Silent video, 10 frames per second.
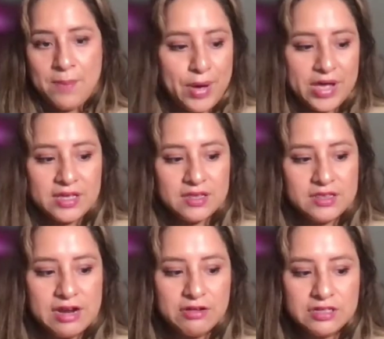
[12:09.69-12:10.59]
but
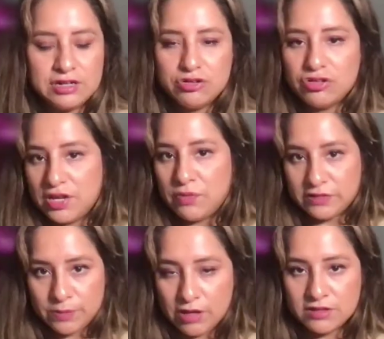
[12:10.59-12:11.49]
they're literally
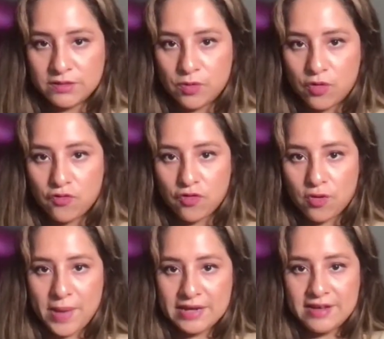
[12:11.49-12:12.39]
responsible
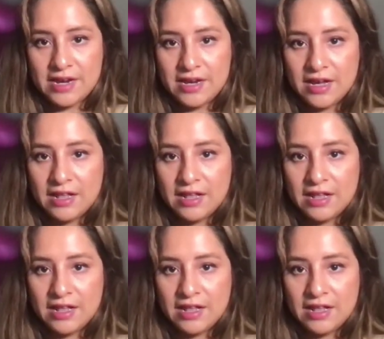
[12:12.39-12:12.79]
for maintaining